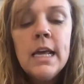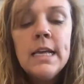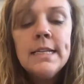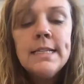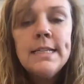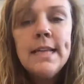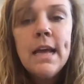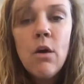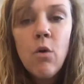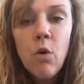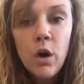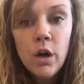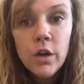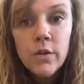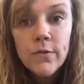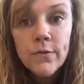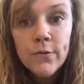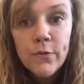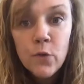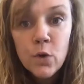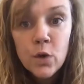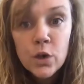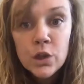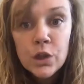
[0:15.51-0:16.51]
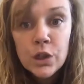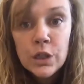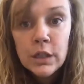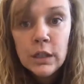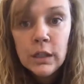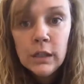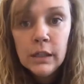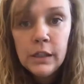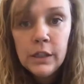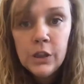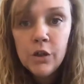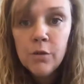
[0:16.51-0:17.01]
Now,
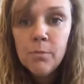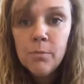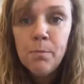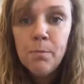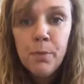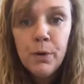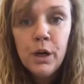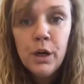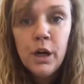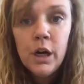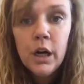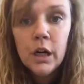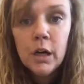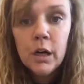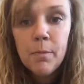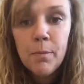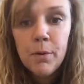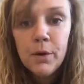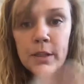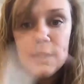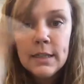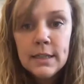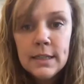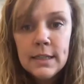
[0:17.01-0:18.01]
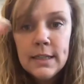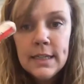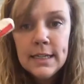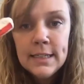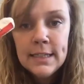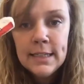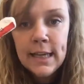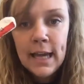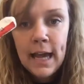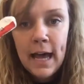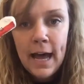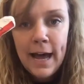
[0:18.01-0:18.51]
unfortunately, your book puts this
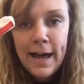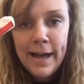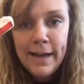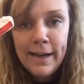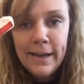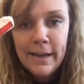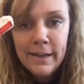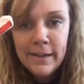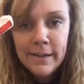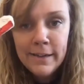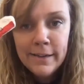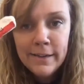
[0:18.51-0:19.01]
guy